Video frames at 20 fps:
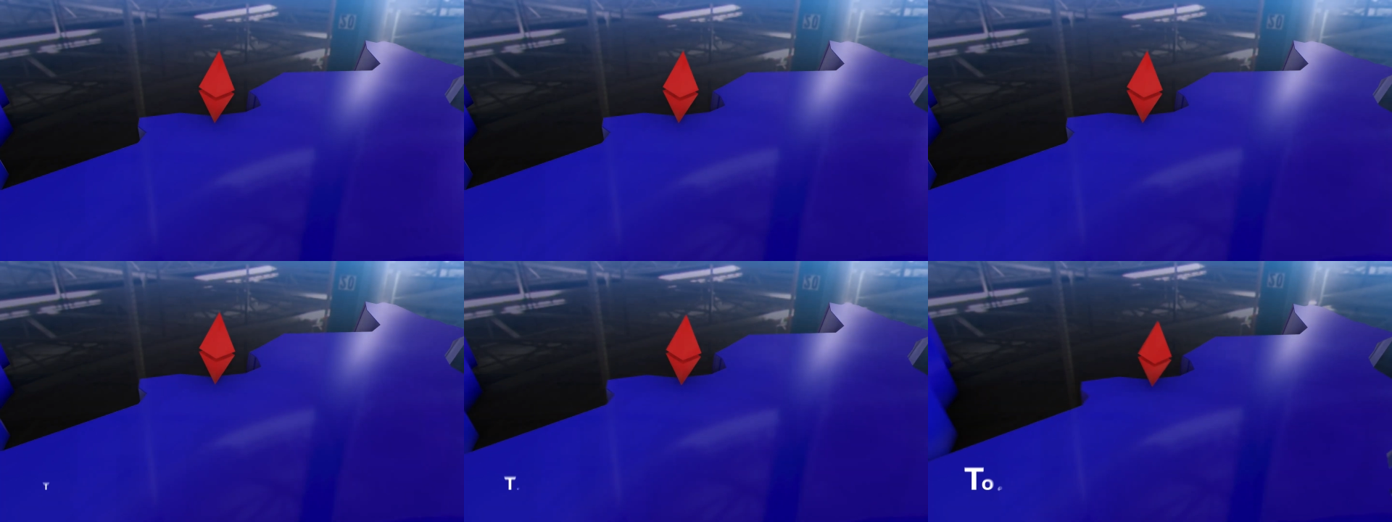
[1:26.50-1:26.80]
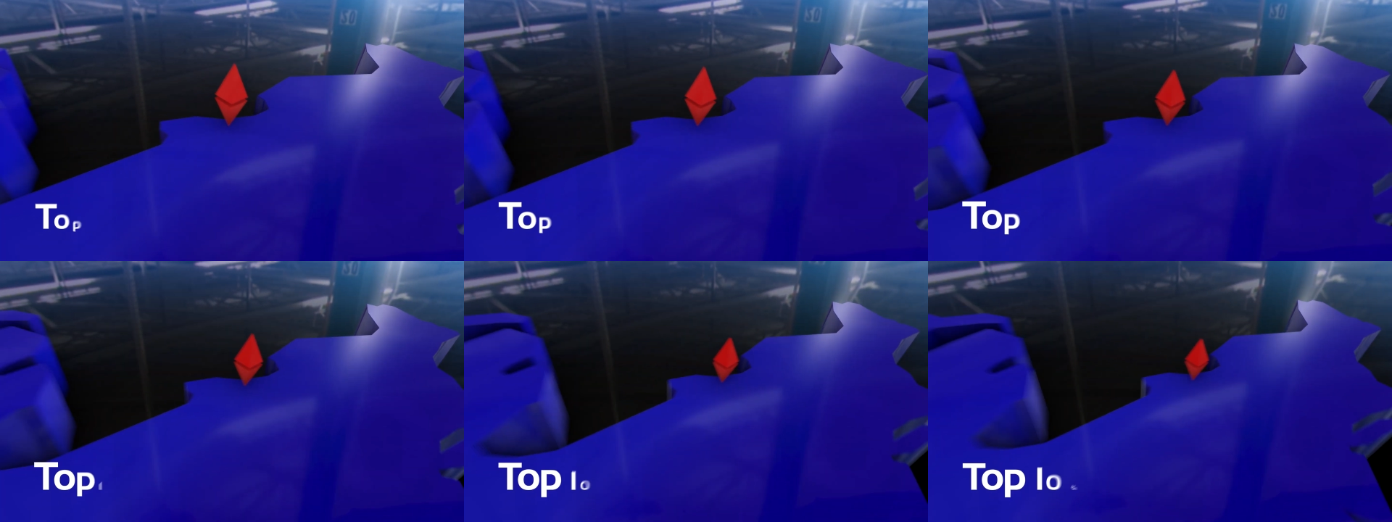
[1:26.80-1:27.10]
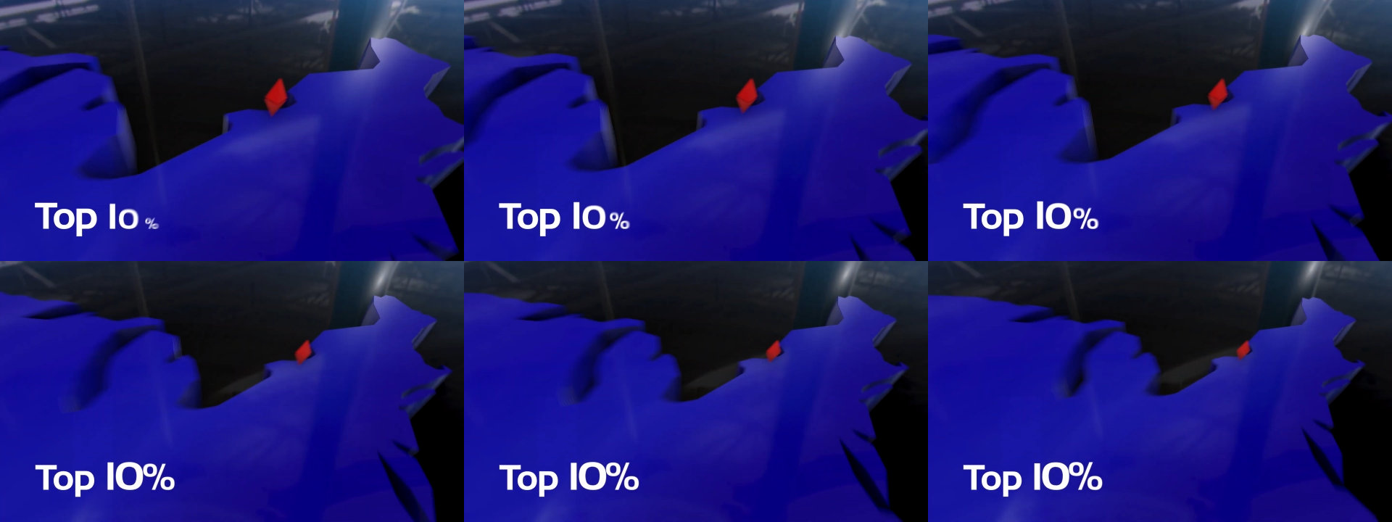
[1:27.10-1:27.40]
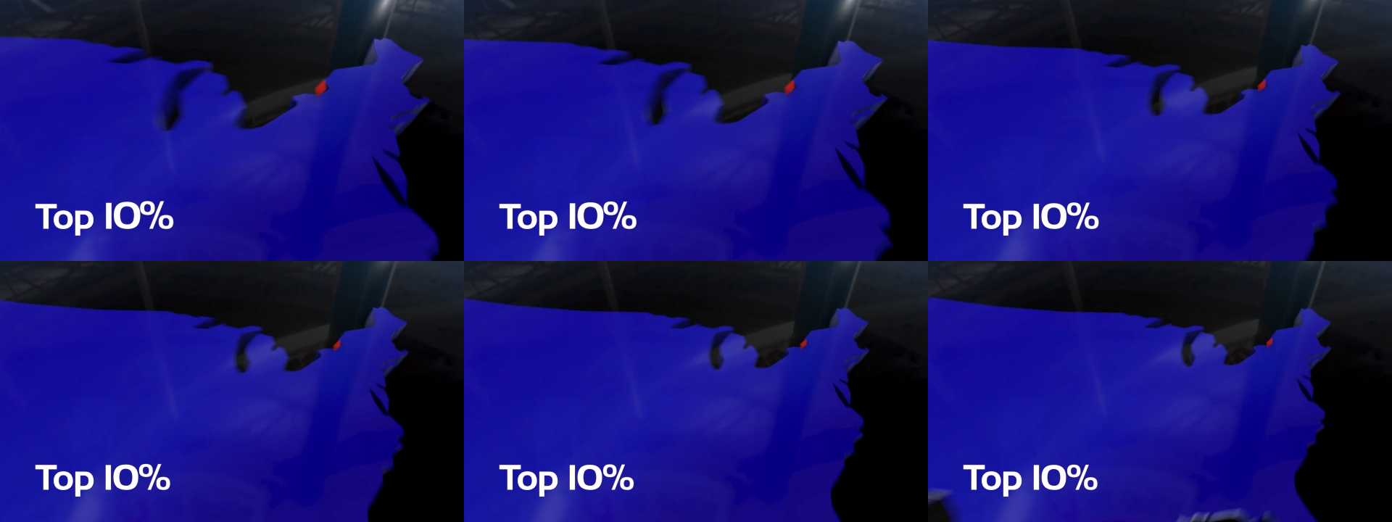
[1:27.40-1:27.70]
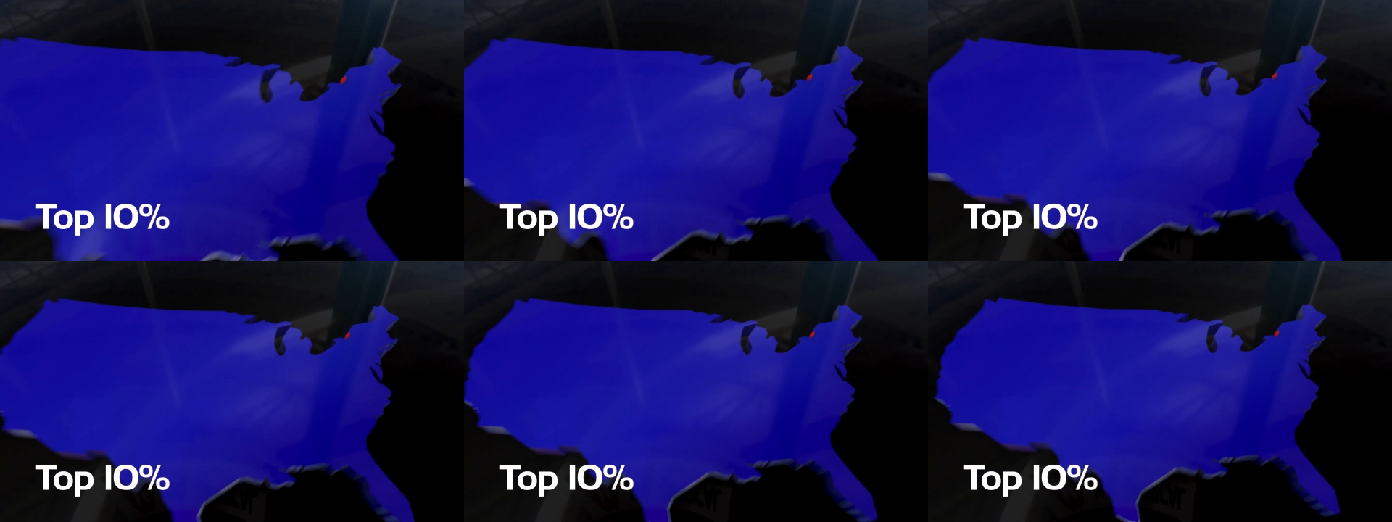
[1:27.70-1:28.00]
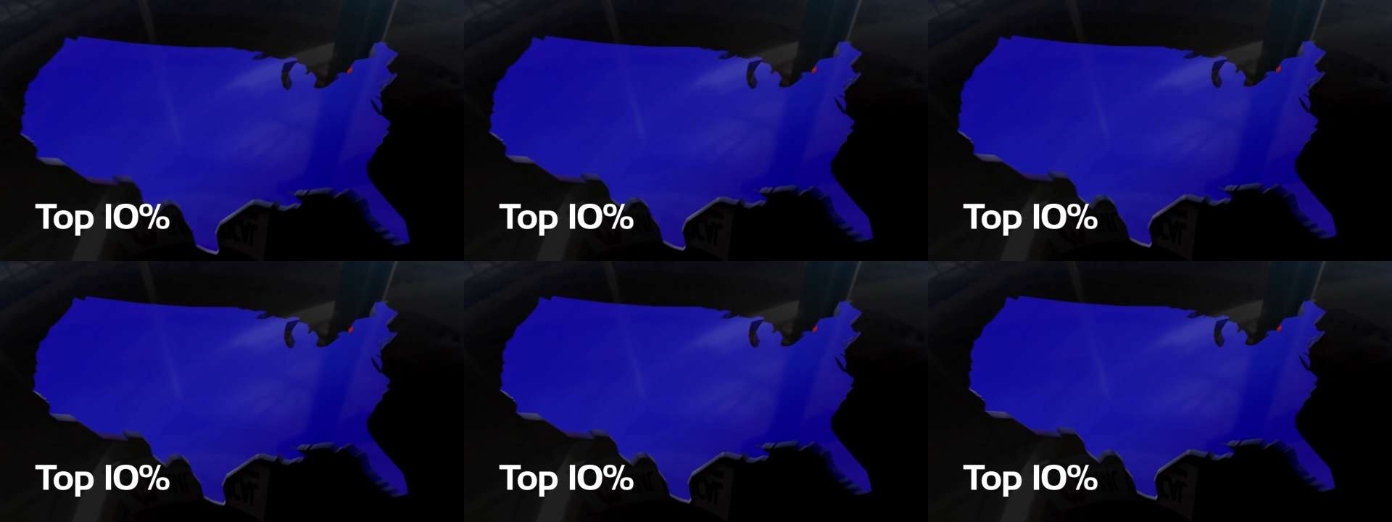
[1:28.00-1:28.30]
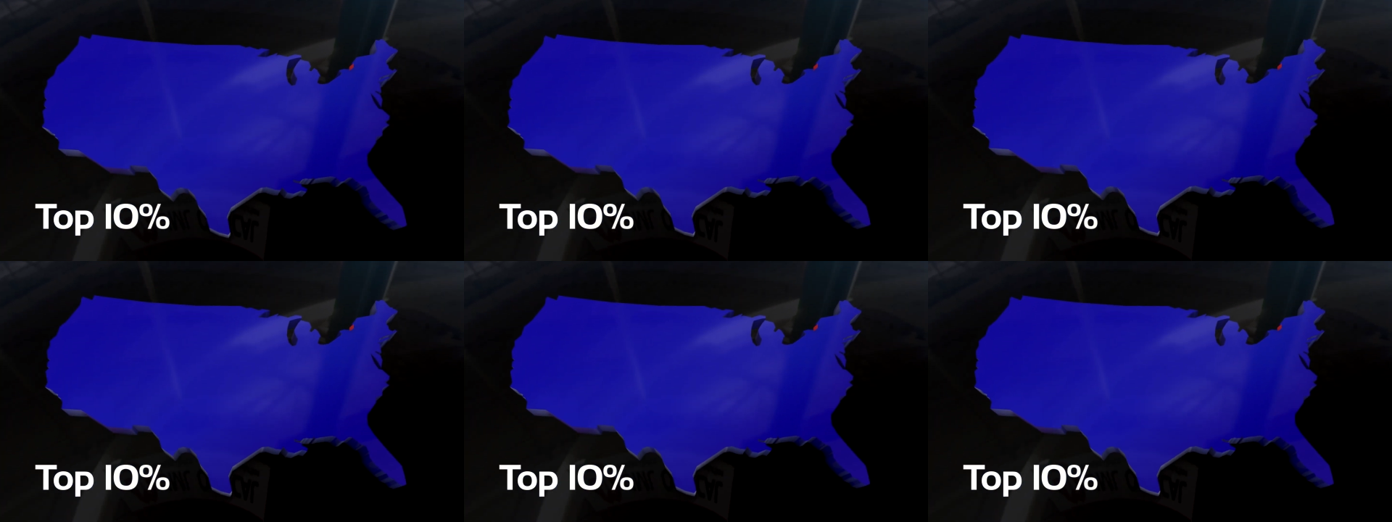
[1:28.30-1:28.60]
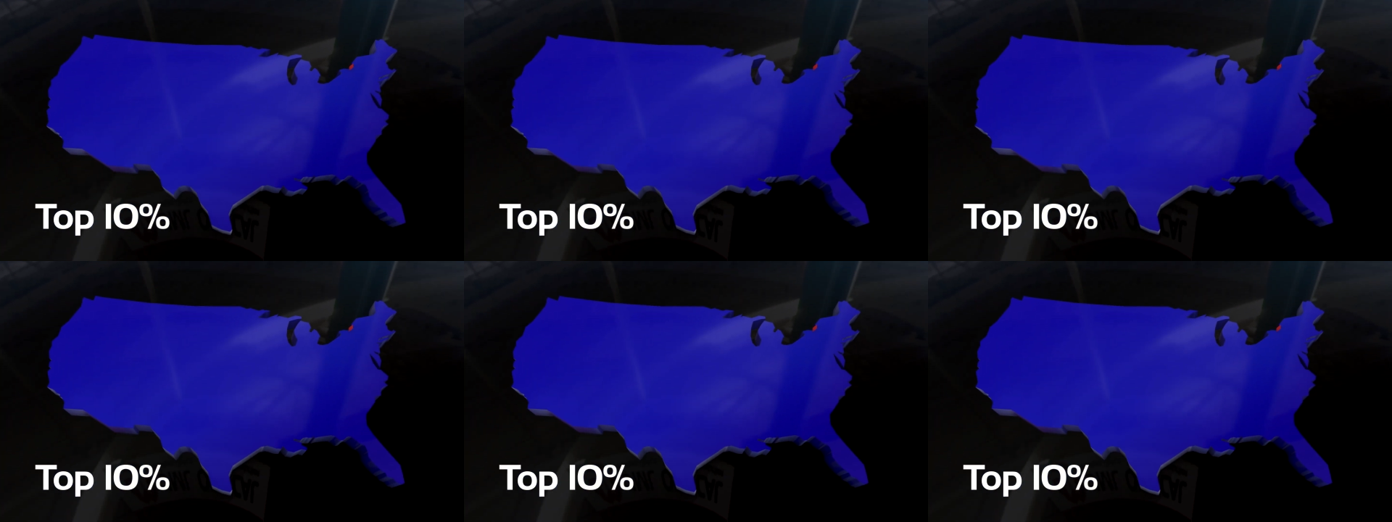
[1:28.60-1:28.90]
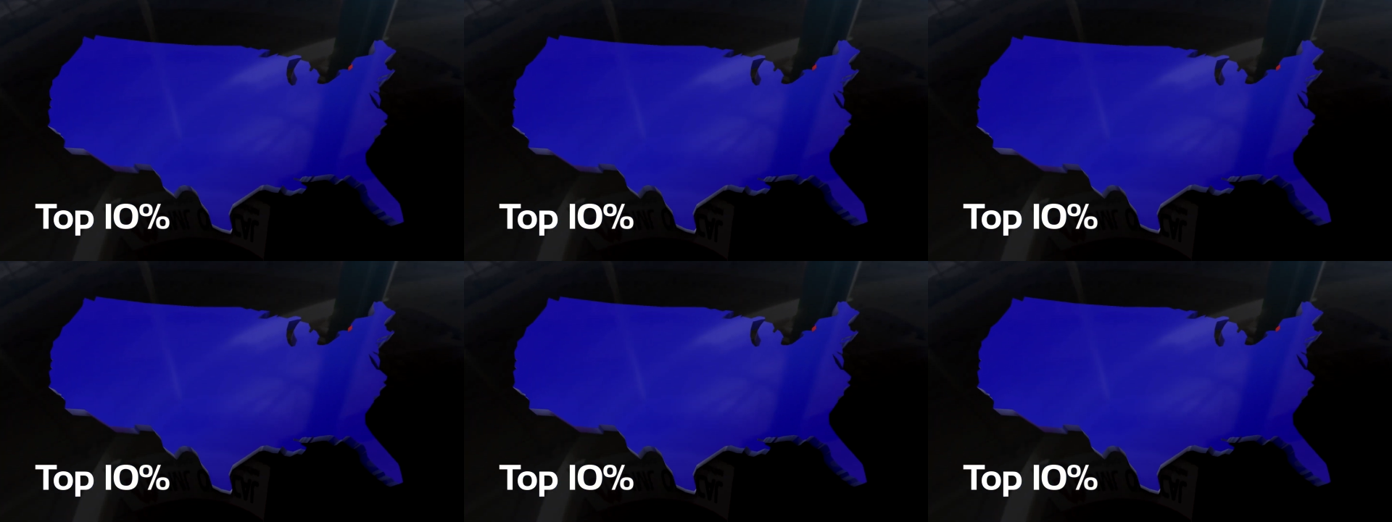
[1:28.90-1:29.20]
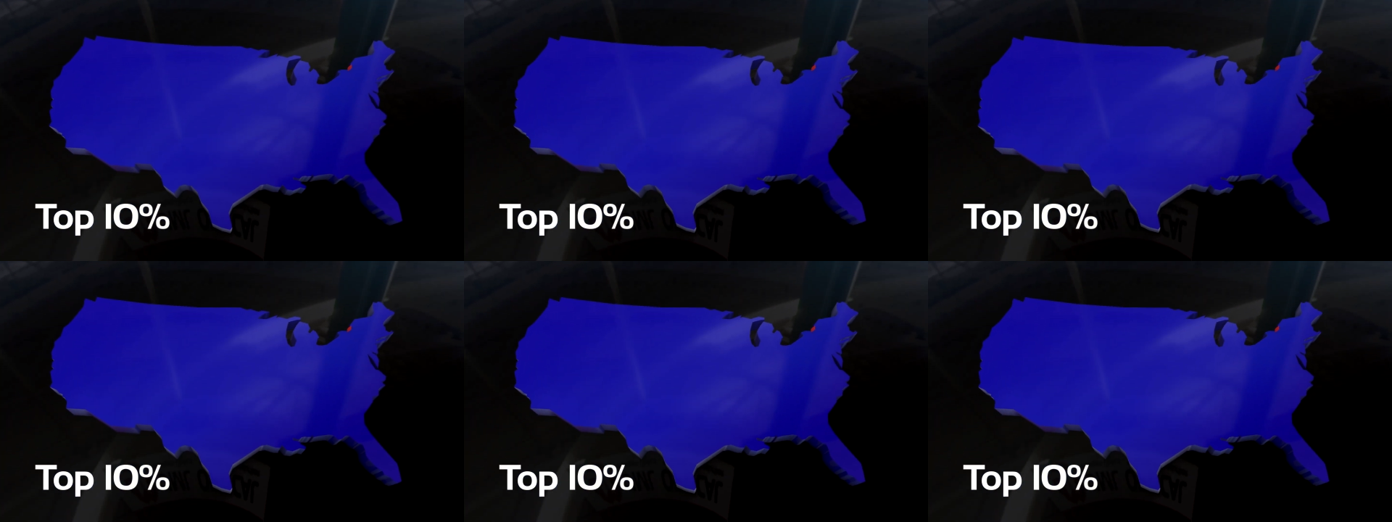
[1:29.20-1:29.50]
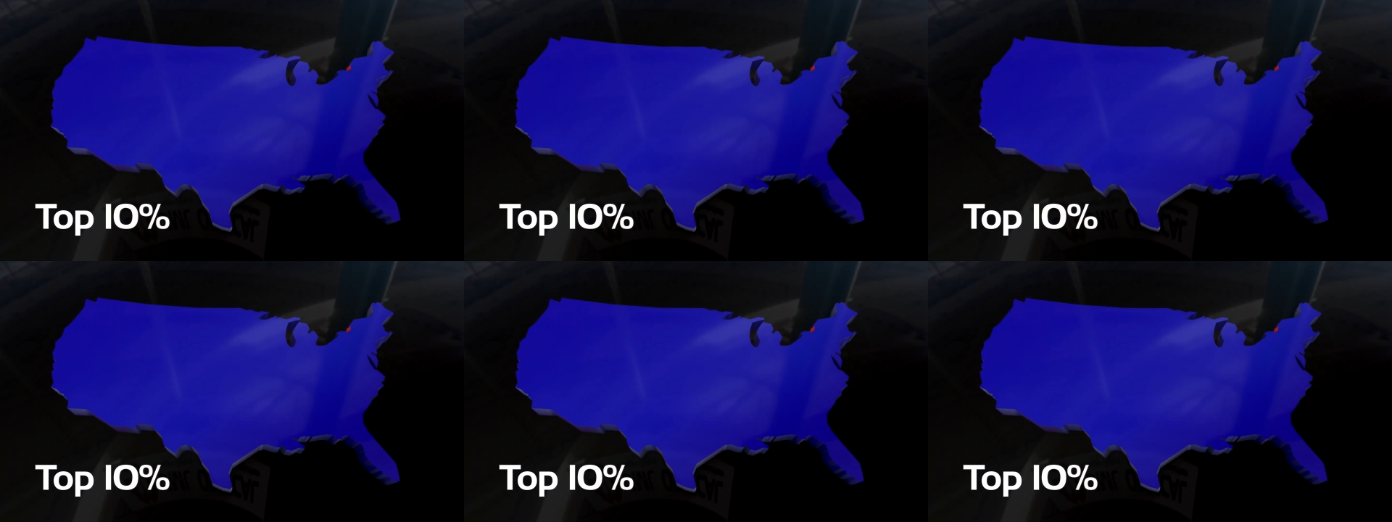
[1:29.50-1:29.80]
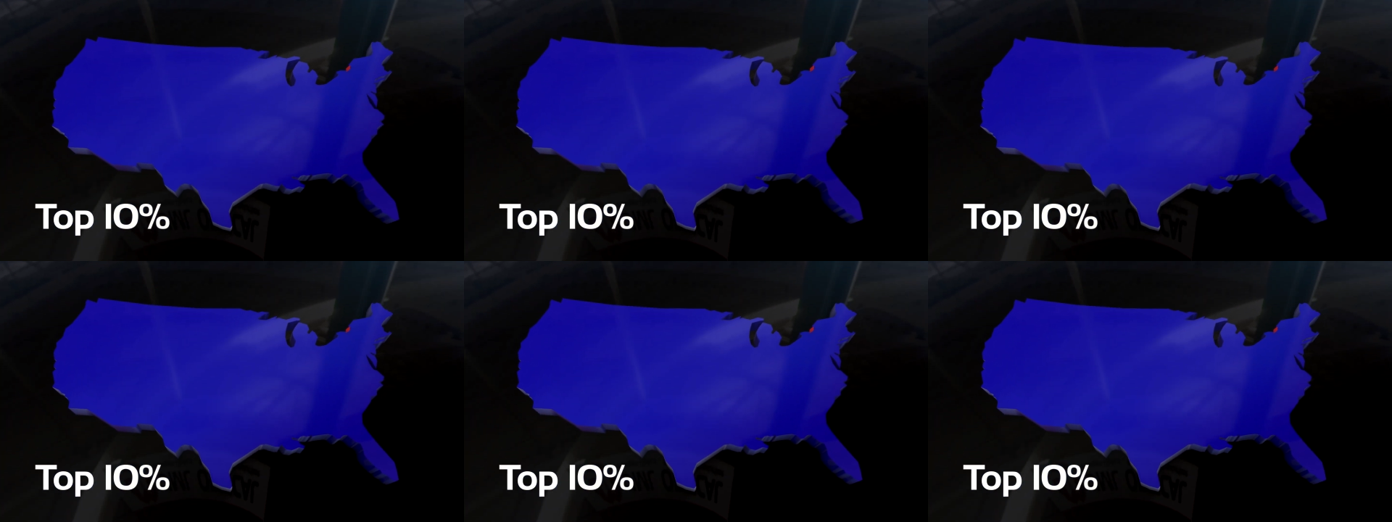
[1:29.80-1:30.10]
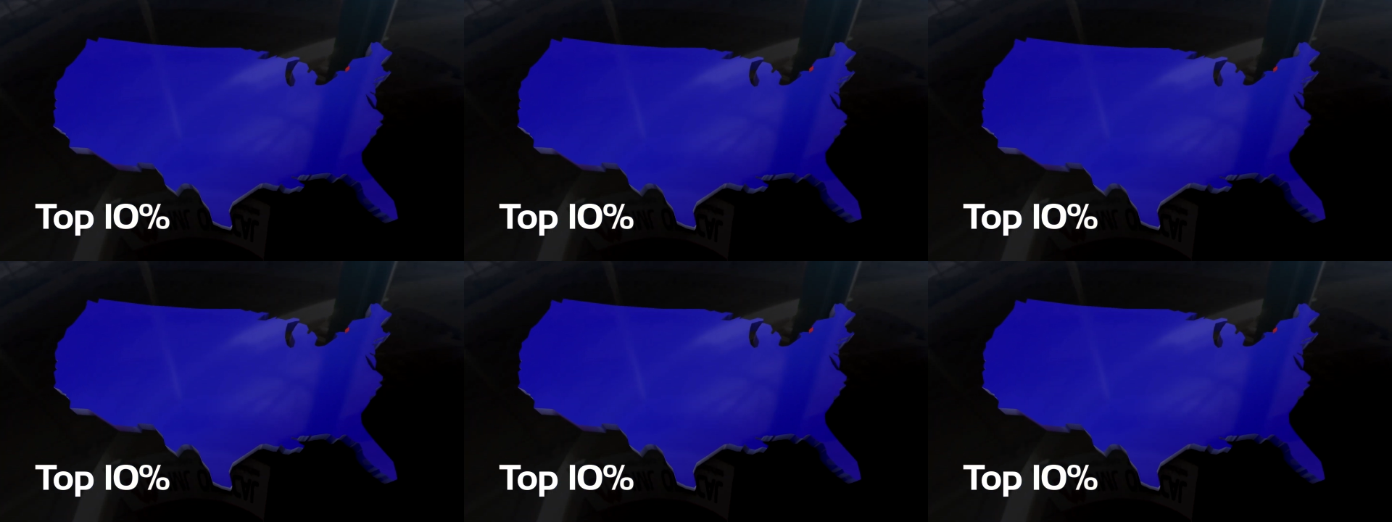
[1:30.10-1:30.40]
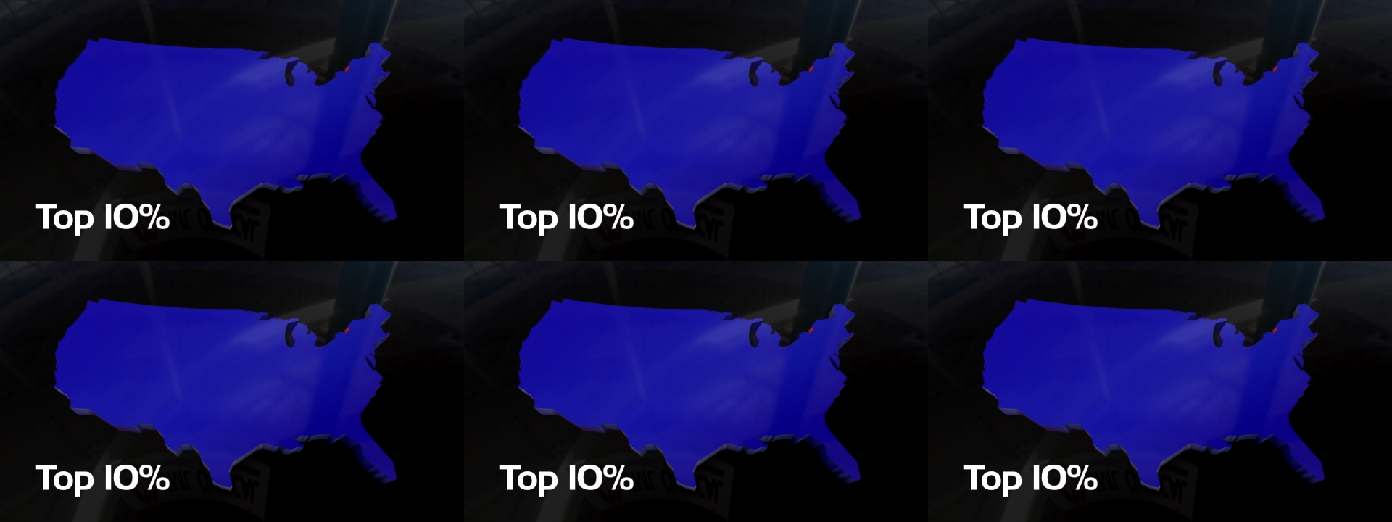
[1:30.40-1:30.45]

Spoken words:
[unreadable: no face in view]